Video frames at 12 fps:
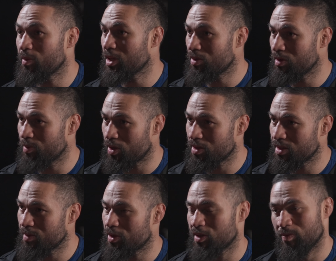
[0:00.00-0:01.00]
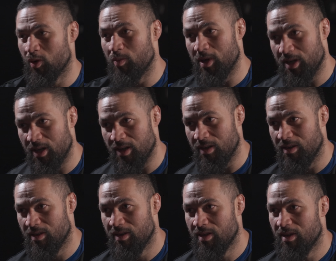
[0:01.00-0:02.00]
me doing boxing, but it was more my dad.
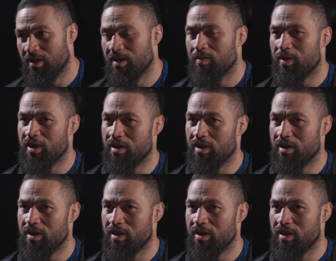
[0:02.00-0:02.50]
But